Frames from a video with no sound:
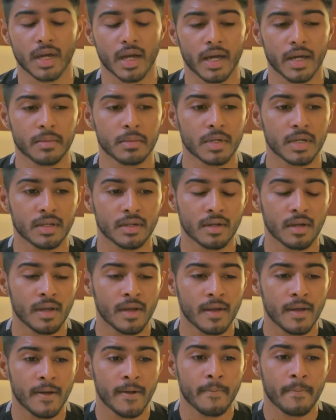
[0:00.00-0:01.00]
I mean,
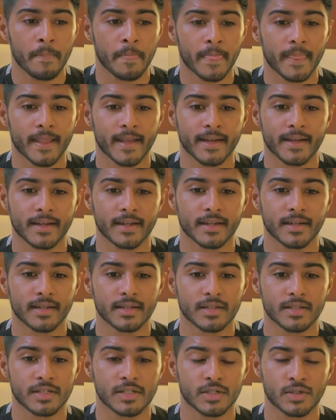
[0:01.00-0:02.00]

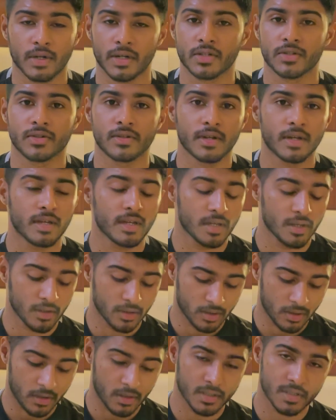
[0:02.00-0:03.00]
structuring your
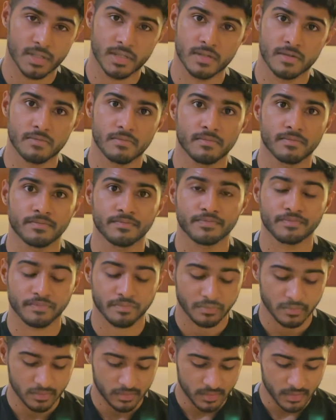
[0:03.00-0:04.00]
thoughts,
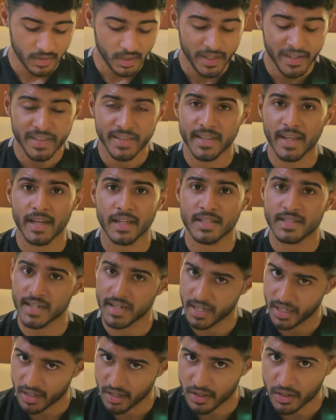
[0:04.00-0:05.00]
then
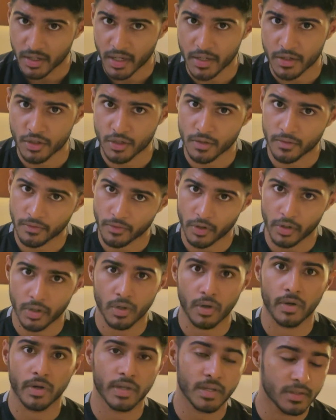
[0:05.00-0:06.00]
setting intention for
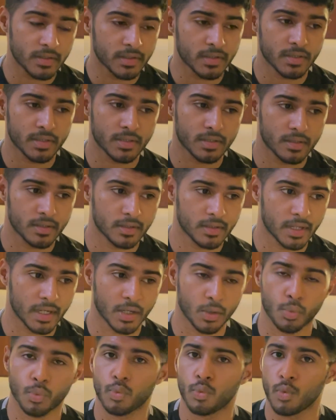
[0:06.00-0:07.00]
your audience,
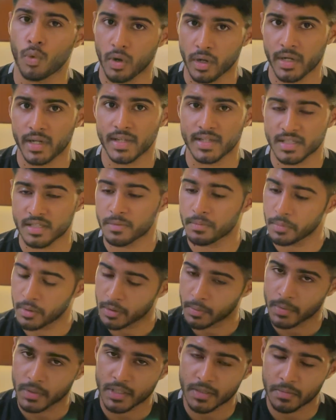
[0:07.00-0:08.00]
that what is the
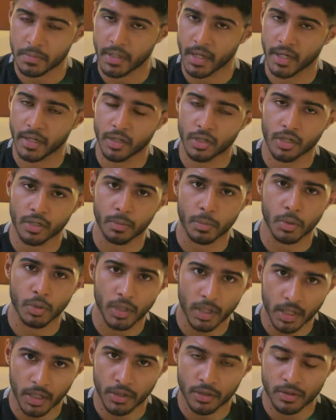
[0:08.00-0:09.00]
purpose behind your
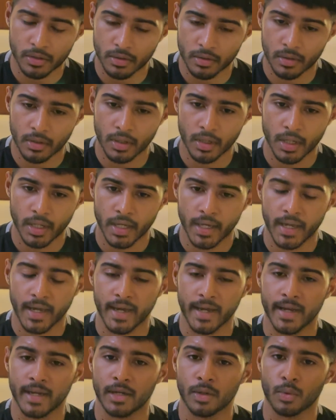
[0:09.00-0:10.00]
communication
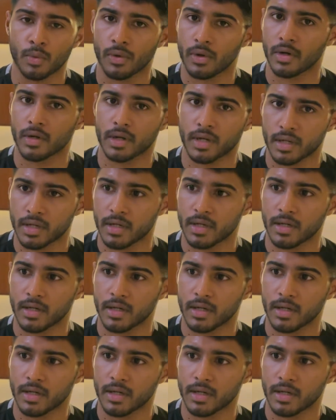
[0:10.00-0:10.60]
and what